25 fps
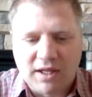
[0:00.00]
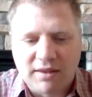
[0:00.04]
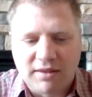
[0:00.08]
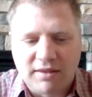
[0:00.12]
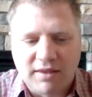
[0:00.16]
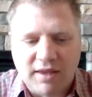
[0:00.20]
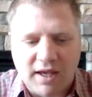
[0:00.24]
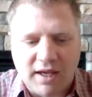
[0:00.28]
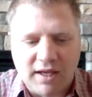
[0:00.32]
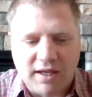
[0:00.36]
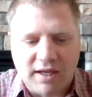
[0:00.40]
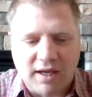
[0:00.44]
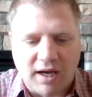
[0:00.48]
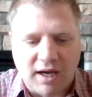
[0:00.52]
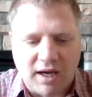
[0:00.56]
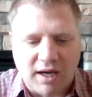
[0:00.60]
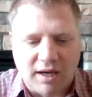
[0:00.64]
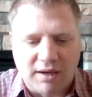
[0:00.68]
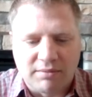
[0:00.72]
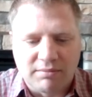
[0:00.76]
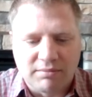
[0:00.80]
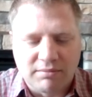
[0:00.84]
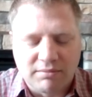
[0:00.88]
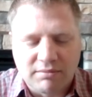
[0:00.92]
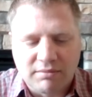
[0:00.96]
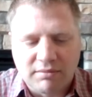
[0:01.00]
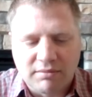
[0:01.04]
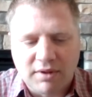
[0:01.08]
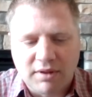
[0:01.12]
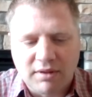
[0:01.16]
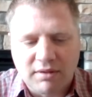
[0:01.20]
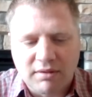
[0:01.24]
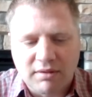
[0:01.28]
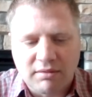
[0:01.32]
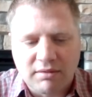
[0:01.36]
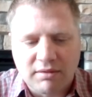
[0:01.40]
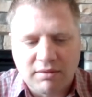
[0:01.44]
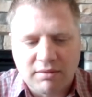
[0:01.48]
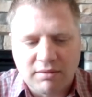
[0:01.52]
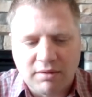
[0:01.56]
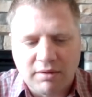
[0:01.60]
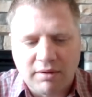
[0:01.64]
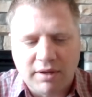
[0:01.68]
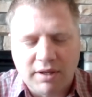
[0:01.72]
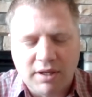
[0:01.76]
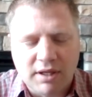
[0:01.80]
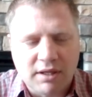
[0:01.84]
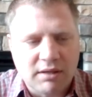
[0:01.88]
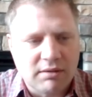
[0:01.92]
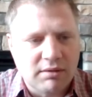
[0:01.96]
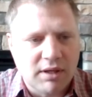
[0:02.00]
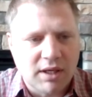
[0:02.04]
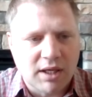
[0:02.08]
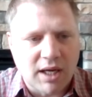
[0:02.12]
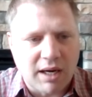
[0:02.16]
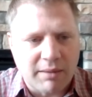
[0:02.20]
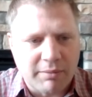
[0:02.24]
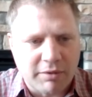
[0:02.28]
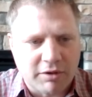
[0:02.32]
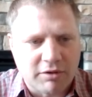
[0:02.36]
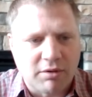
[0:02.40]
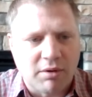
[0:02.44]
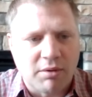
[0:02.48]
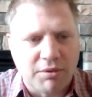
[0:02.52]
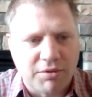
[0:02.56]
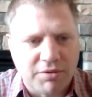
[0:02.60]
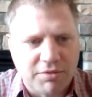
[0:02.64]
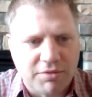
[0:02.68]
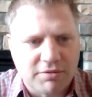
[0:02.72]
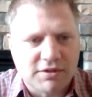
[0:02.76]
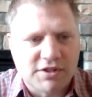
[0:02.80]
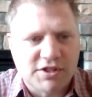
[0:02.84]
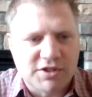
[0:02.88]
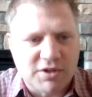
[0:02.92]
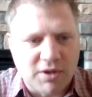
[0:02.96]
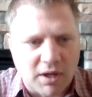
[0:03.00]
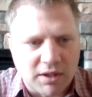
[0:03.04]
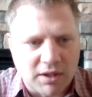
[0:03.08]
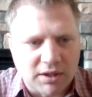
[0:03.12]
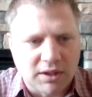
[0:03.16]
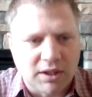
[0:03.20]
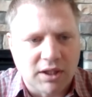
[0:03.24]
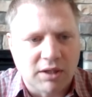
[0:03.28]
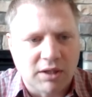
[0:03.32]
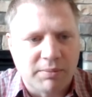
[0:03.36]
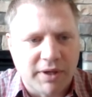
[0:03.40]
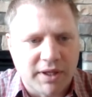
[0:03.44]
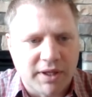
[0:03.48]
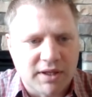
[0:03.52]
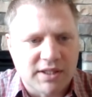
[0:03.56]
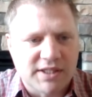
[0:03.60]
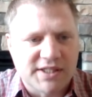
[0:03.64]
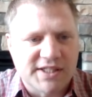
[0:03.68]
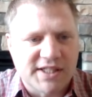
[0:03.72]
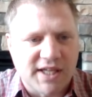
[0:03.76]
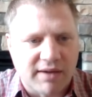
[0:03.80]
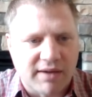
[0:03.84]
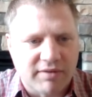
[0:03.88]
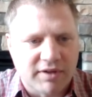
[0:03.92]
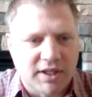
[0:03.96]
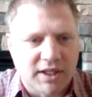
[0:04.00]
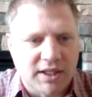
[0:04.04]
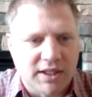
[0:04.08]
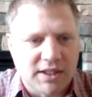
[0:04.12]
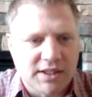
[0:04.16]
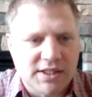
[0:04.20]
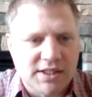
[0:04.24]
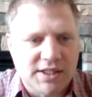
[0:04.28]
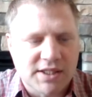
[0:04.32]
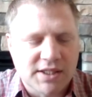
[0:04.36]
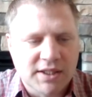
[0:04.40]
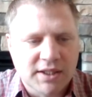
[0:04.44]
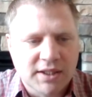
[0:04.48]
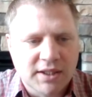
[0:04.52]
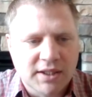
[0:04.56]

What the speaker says: Their economic growth stalled a little bit in the 70s.